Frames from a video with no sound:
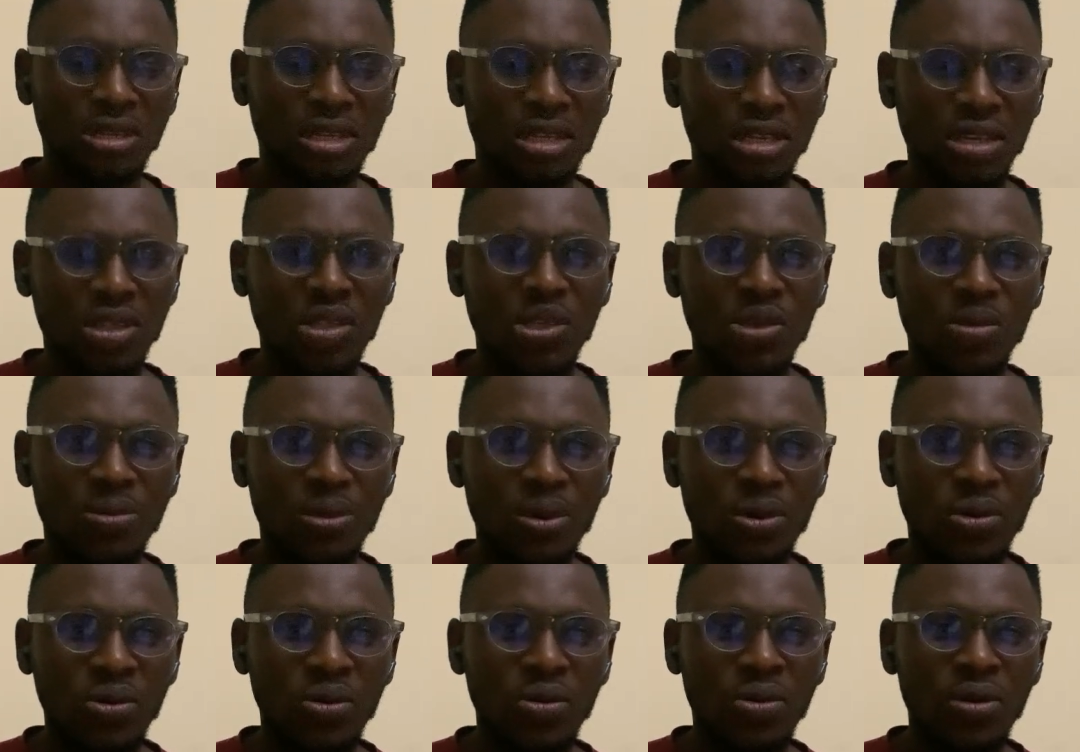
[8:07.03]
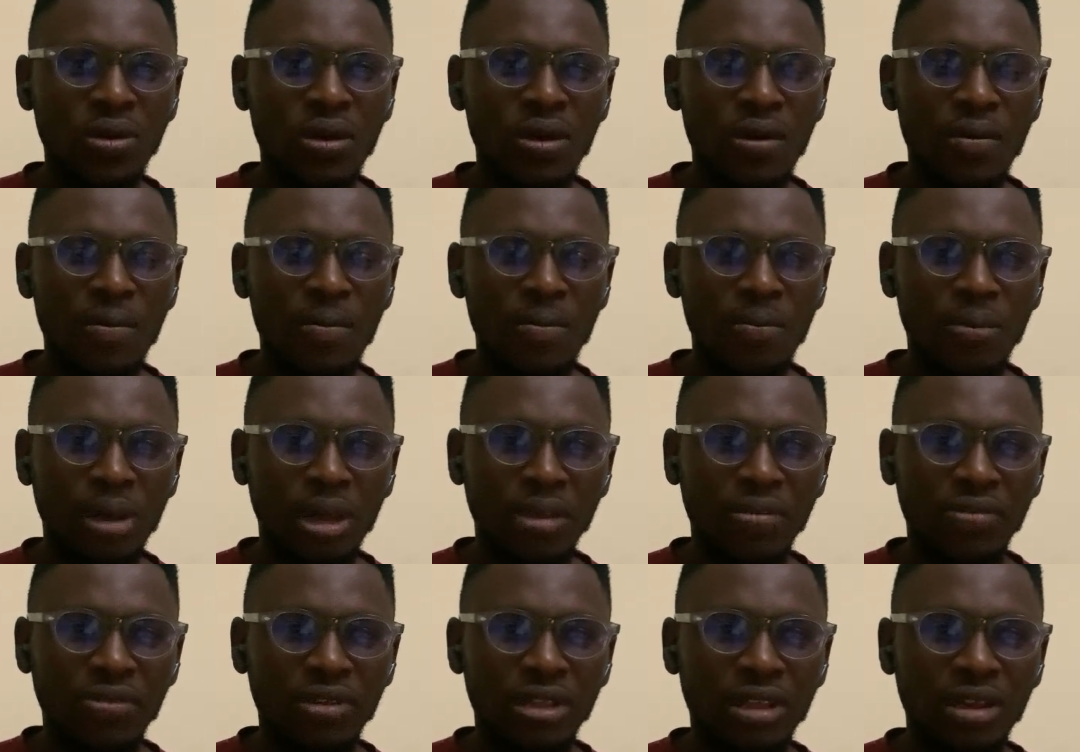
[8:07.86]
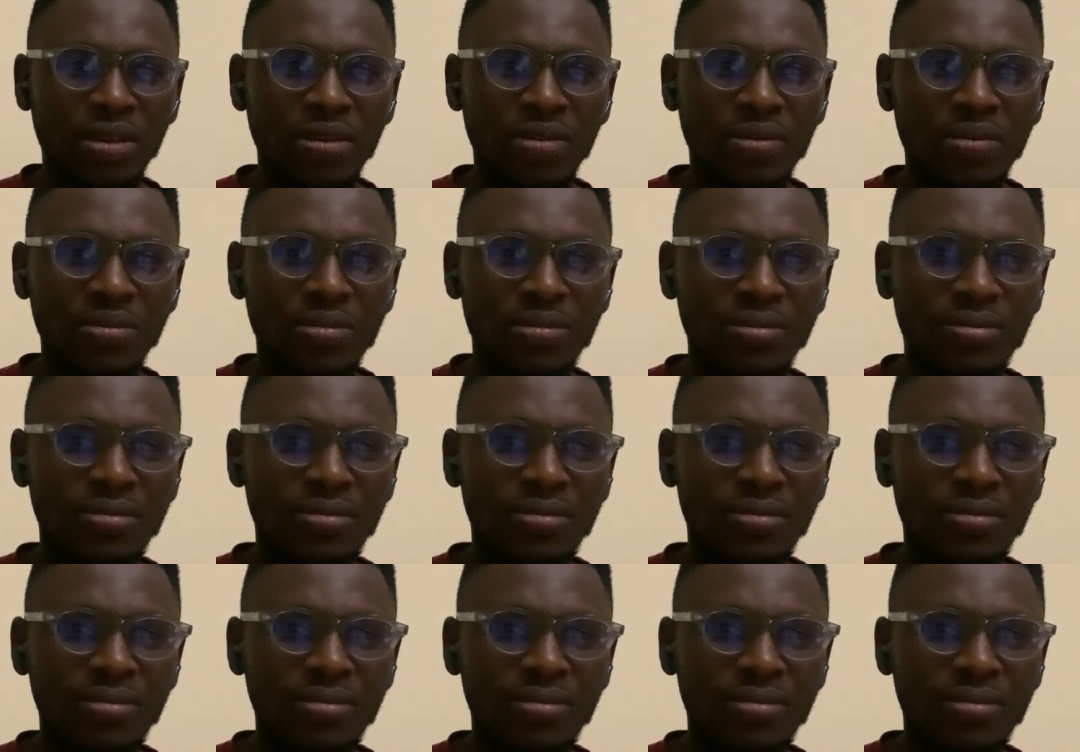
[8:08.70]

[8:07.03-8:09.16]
see you tomorrow. Bye for now.